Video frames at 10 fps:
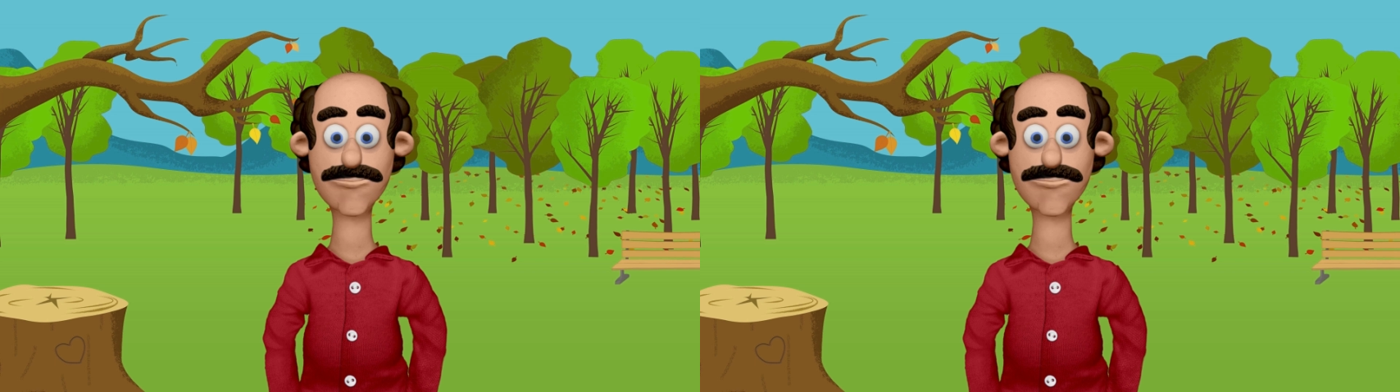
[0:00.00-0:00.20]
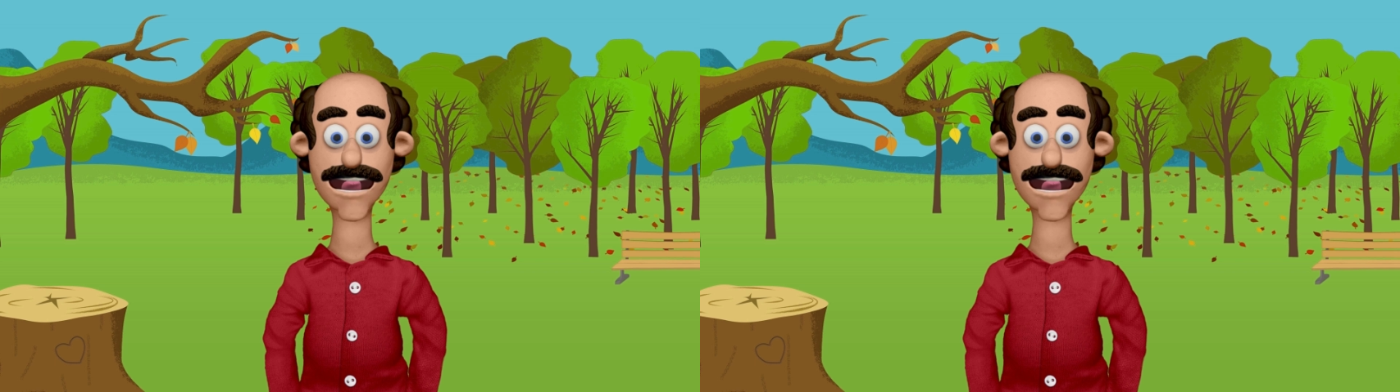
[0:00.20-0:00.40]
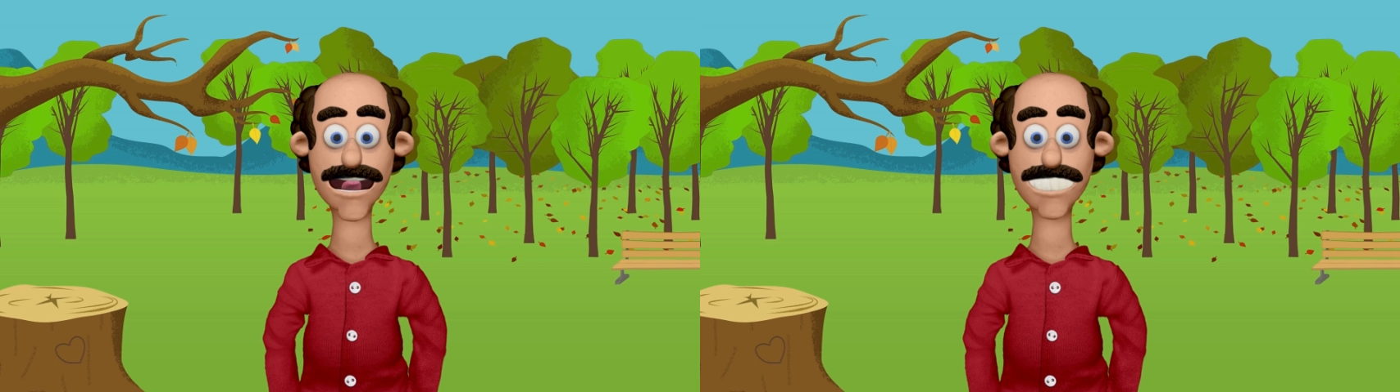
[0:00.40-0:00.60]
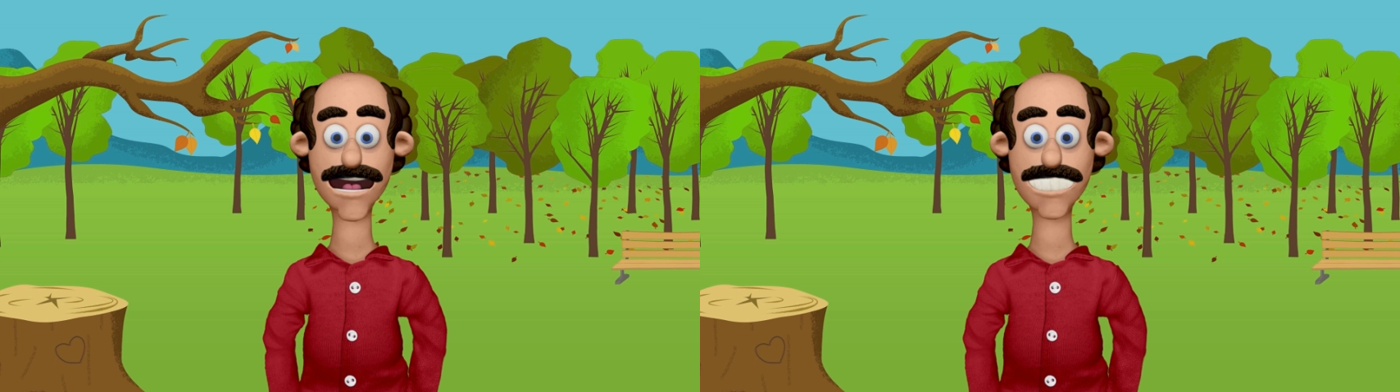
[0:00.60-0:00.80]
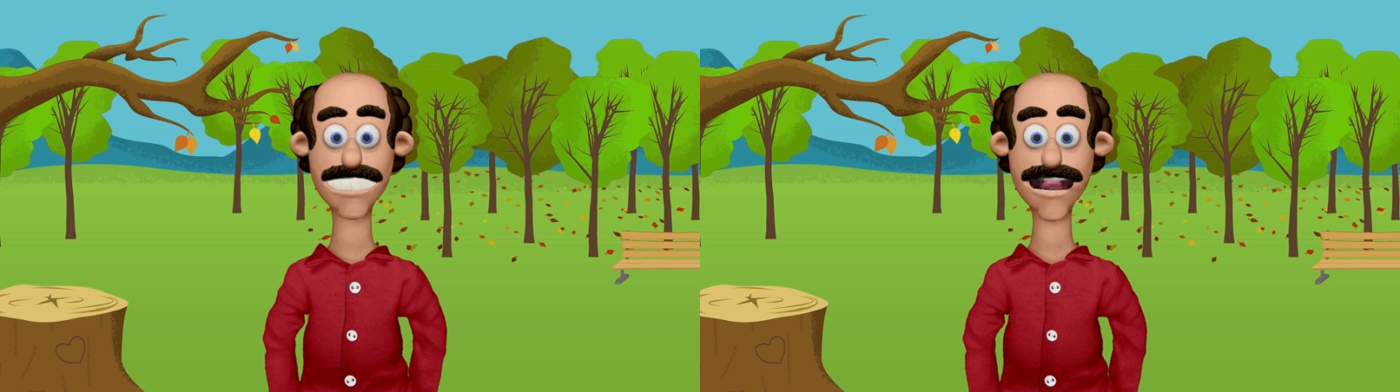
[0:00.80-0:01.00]
The dog is
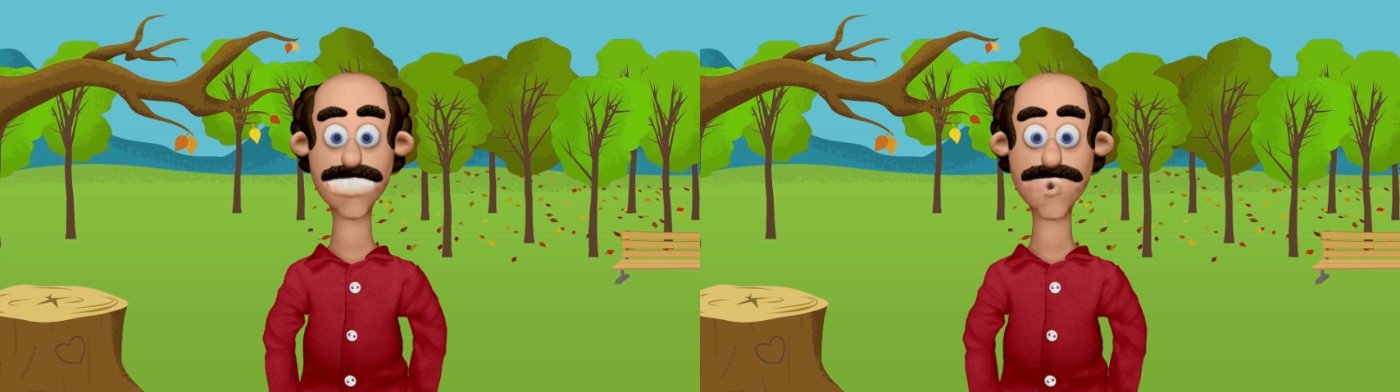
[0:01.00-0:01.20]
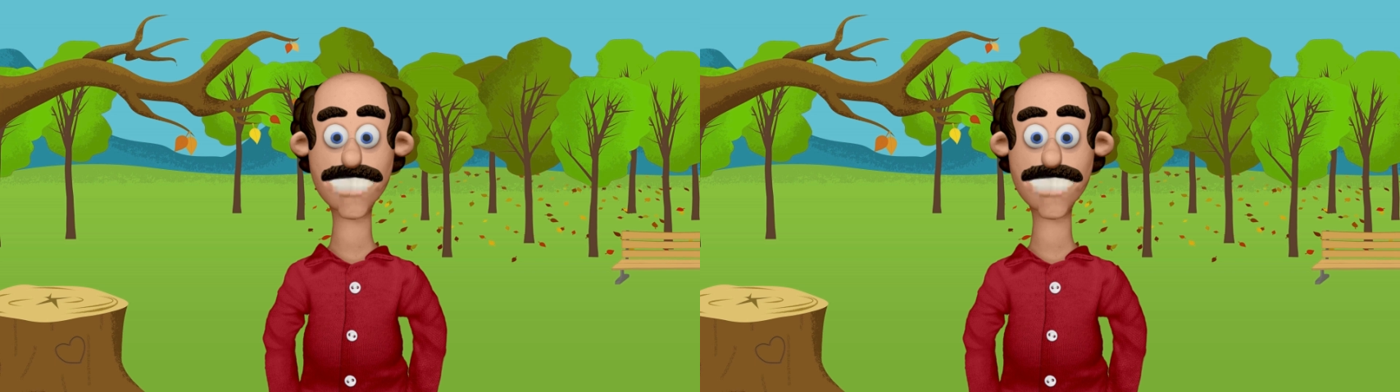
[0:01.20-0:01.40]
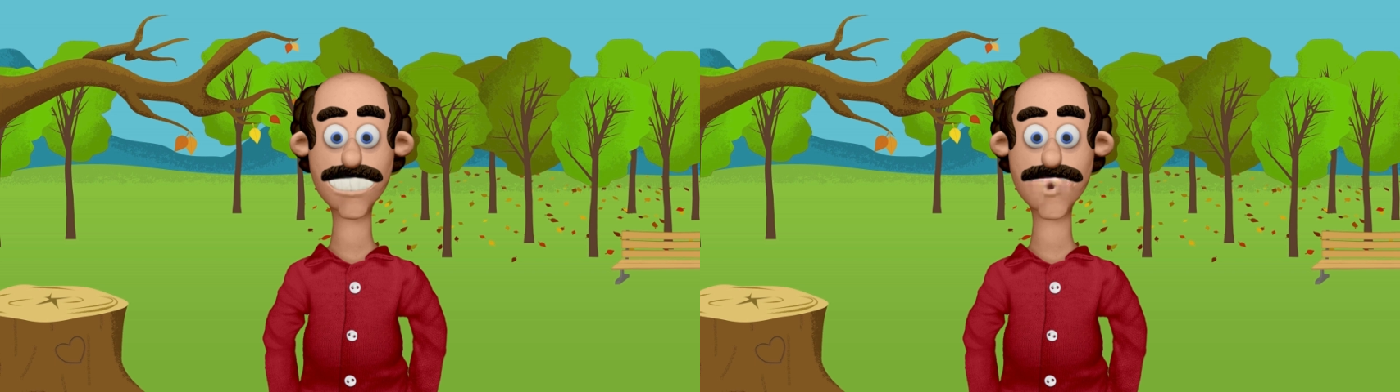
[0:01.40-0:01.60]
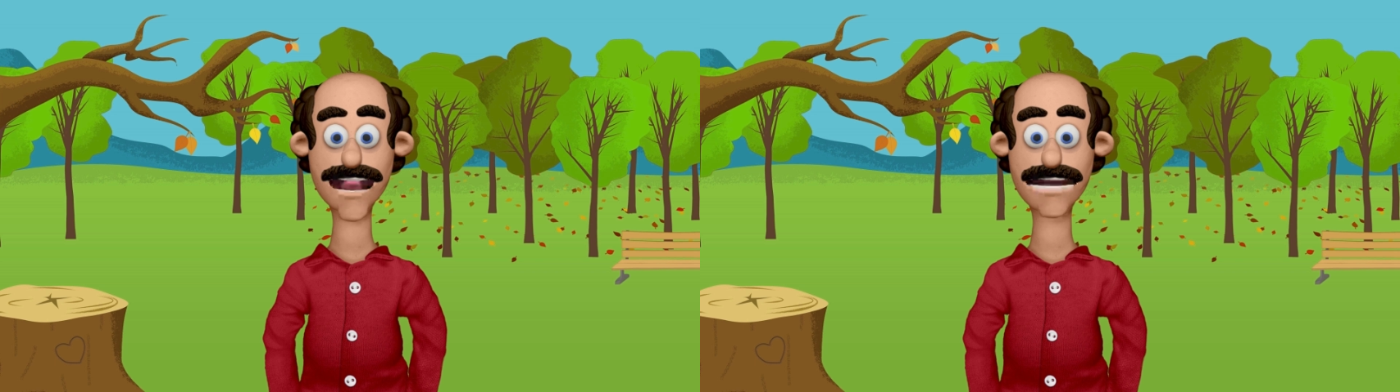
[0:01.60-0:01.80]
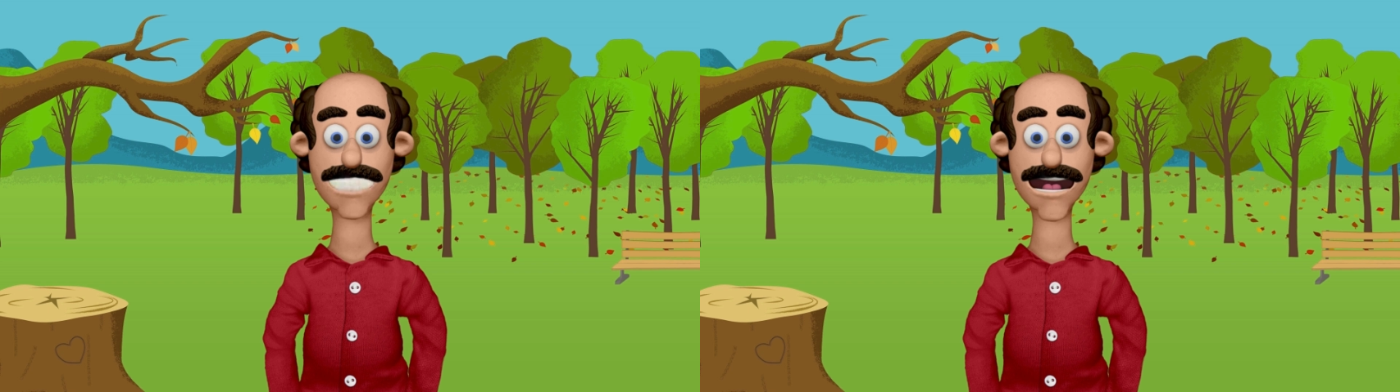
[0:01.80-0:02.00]
itself another
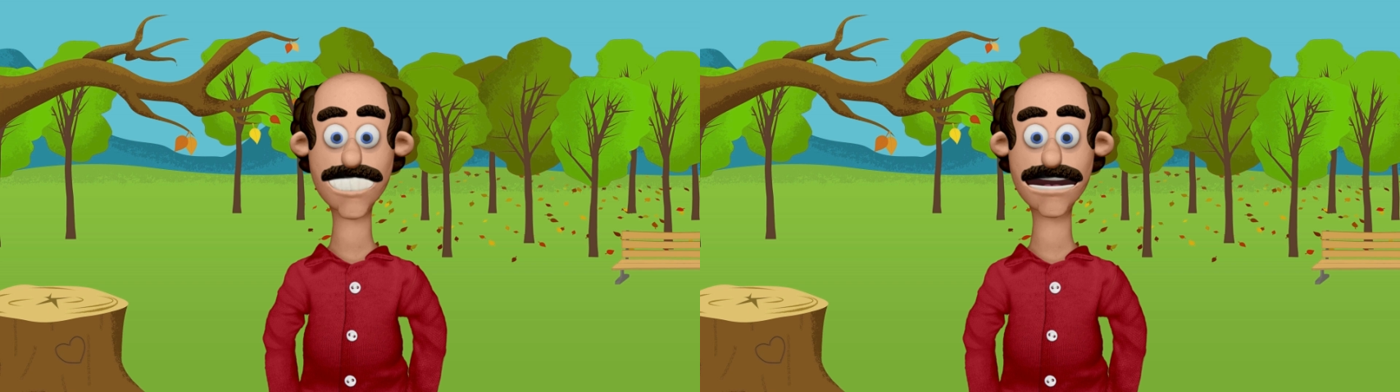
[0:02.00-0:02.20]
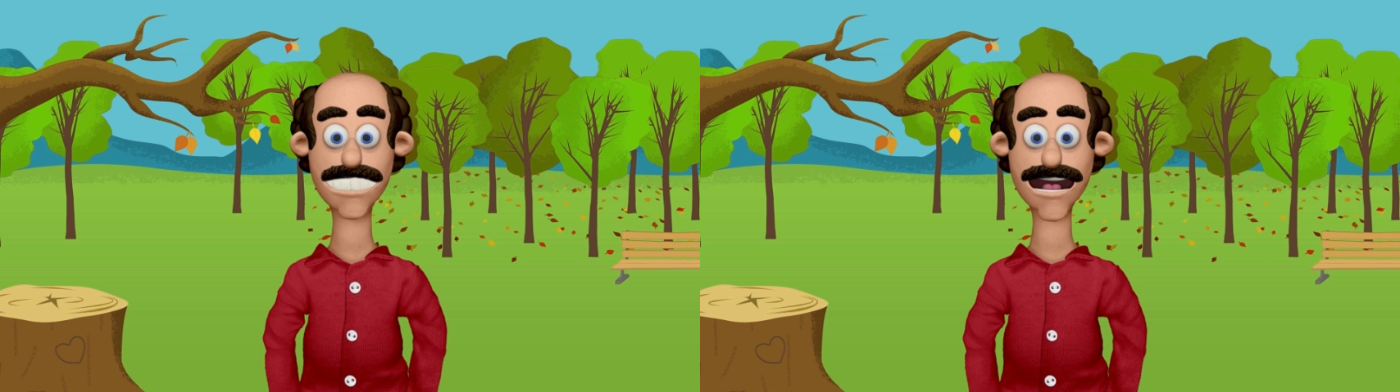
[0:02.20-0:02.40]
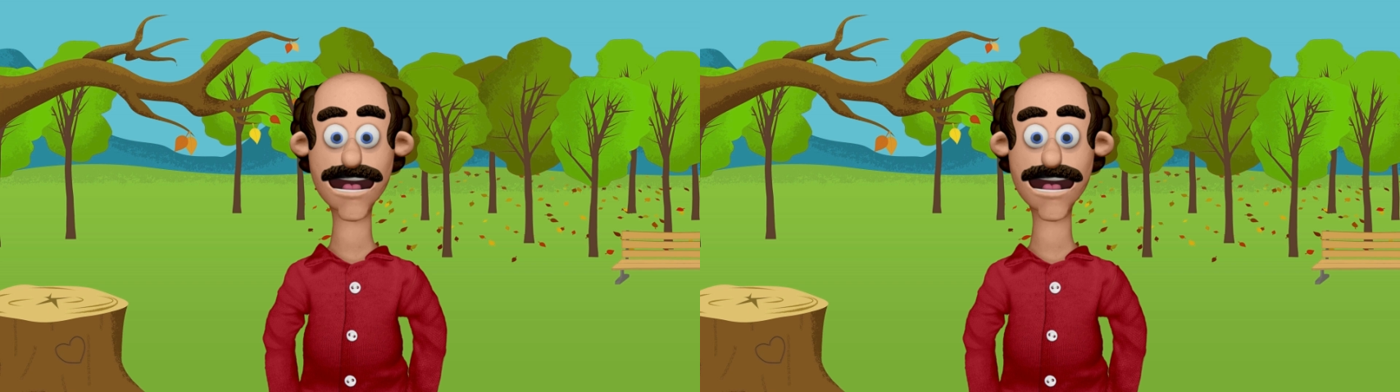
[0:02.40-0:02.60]
unary predication,